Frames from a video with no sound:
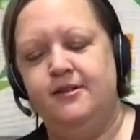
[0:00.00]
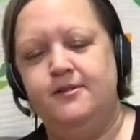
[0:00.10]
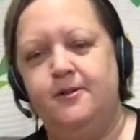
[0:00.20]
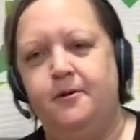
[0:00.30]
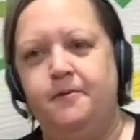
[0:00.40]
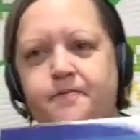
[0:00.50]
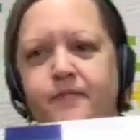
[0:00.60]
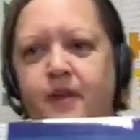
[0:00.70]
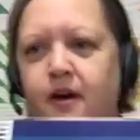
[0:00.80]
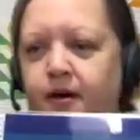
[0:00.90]
So
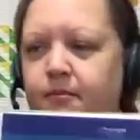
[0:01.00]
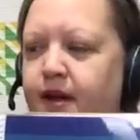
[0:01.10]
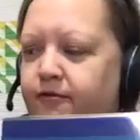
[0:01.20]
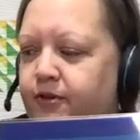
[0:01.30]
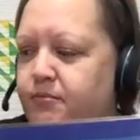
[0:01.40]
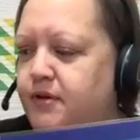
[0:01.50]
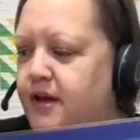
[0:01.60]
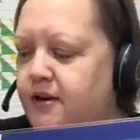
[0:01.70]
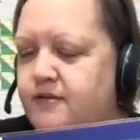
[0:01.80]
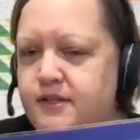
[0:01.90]
every
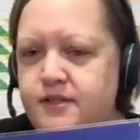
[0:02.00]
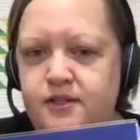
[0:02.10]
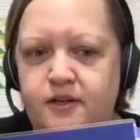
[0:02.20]
planner this